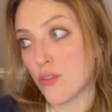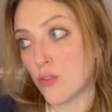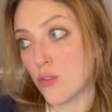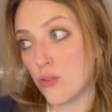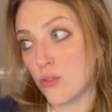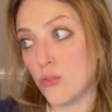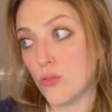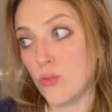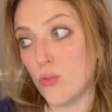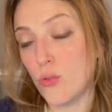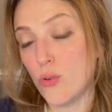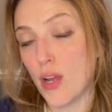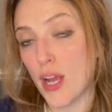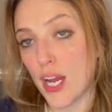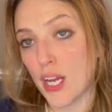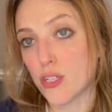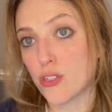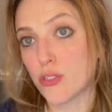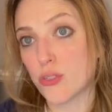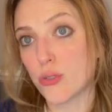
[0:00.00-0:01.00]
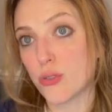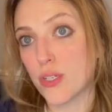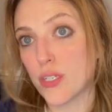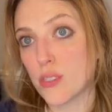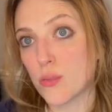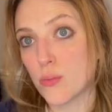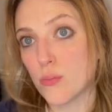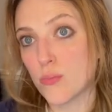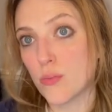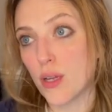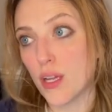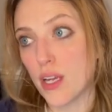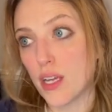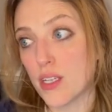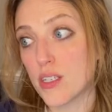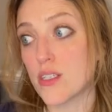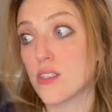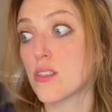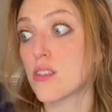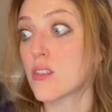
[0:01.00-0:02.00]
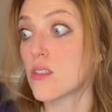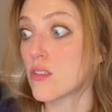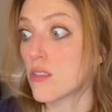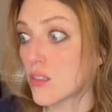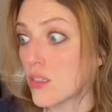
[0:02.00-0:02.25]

who Andrew is